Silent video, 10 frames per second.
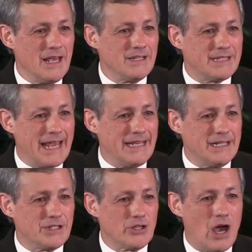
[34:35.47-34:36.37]
Satan
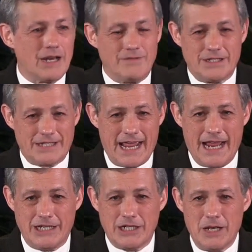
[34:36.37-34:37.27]
is the God of this
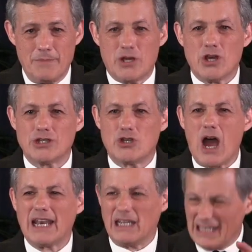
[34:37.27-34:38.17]
age because
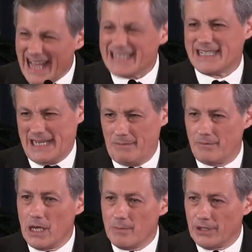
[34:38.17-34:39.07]
God lets
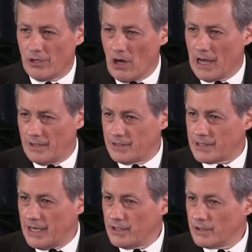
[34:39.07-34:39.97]
him be the God of this
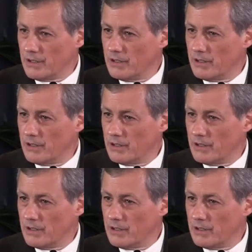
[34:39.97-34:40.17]
age.